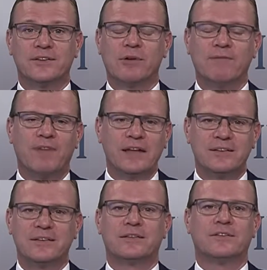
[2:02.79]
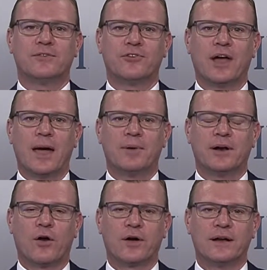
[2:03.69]
investors are still very happy to
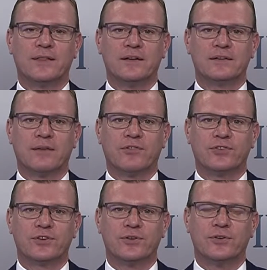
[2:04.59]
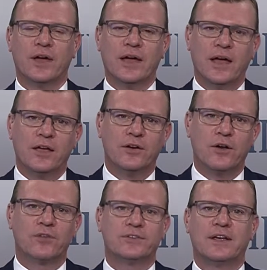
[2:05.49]
lock in at these levels too. Mm-hmm. You're
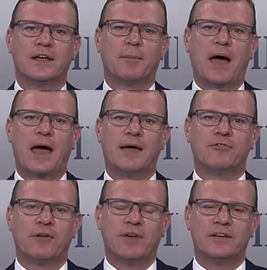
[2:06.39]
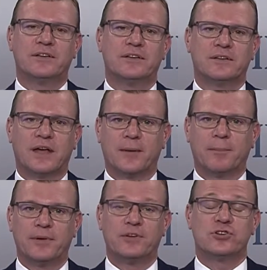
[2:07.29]
not seeing a behaviour investors
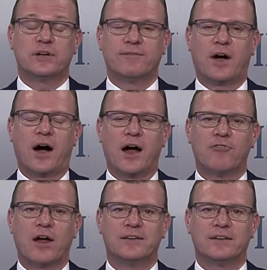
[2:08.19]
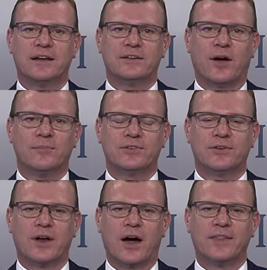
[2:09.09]
positioning for higher rates anytime
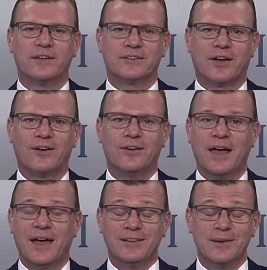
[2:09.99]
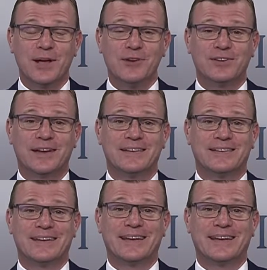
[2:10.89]
soon either. So it's going to be interesting to see.